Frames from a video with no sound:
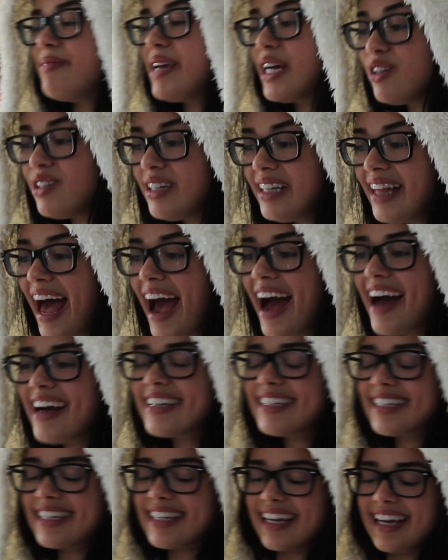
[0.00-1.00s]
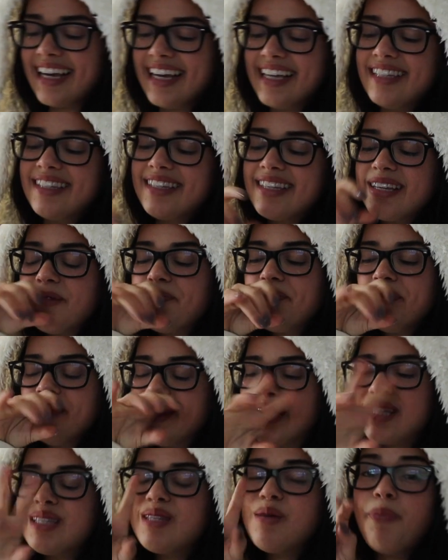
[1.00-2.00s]
Miralax is
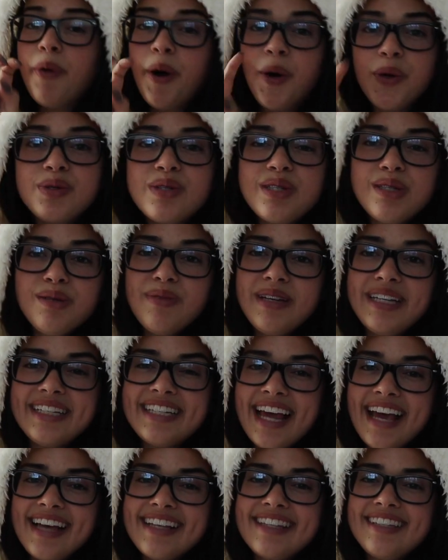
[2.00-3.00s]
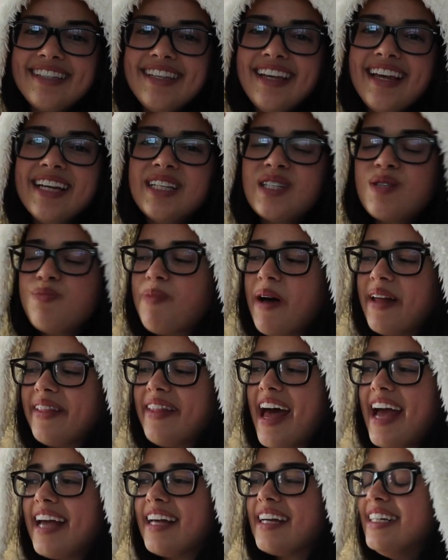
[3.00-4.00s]
supposed to be tasteless, but
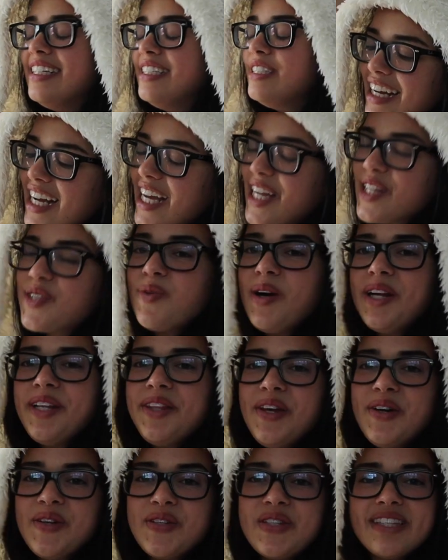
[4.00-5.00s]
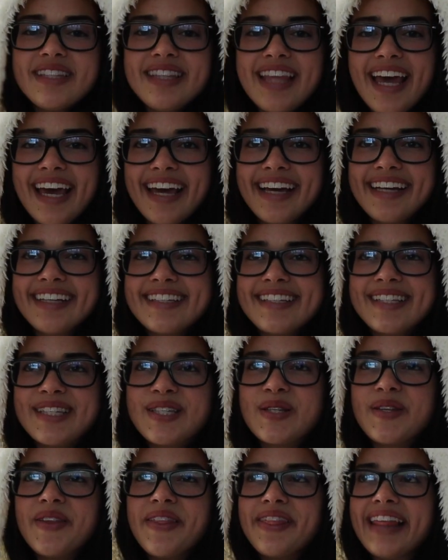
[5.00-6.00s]
like, it's one of those
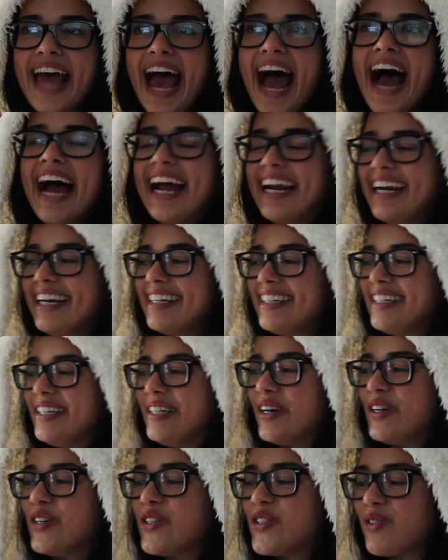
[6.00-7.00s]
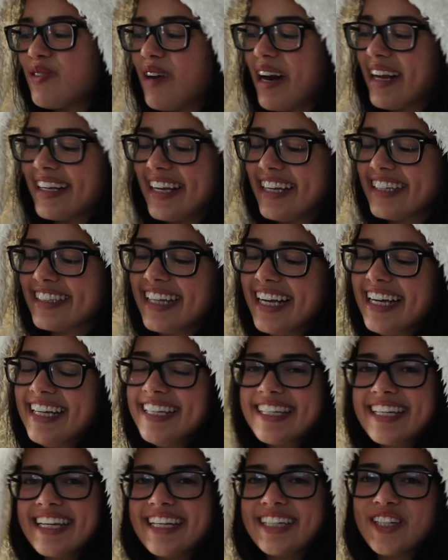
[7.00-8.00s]
things that you're drinking
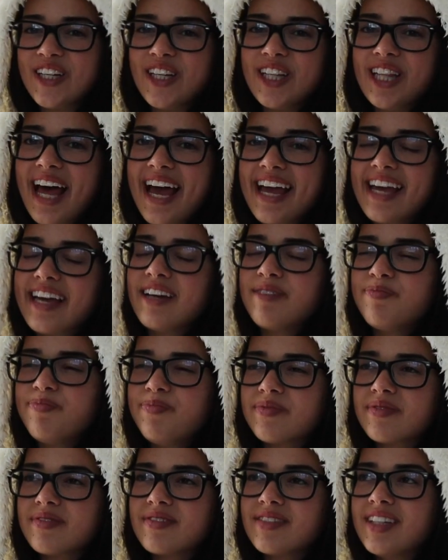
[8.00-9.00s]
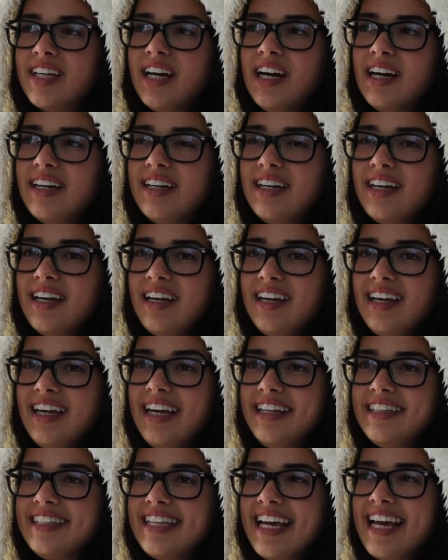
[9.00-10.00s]
this and you're like,
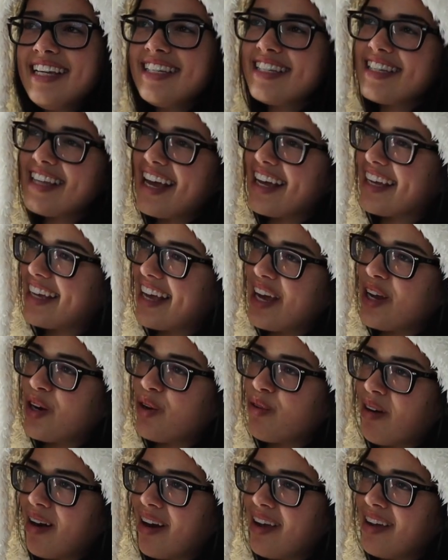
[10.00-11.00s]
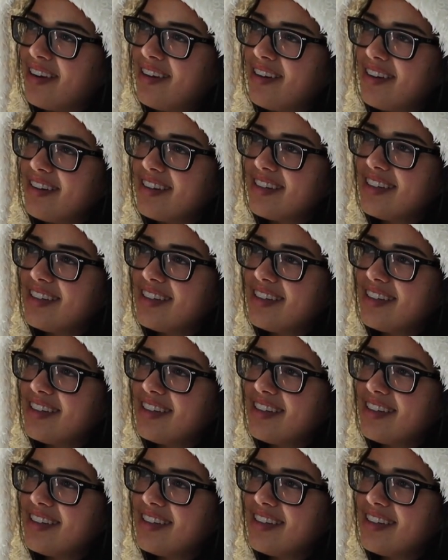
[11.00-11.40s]
it tastes like Gatorade.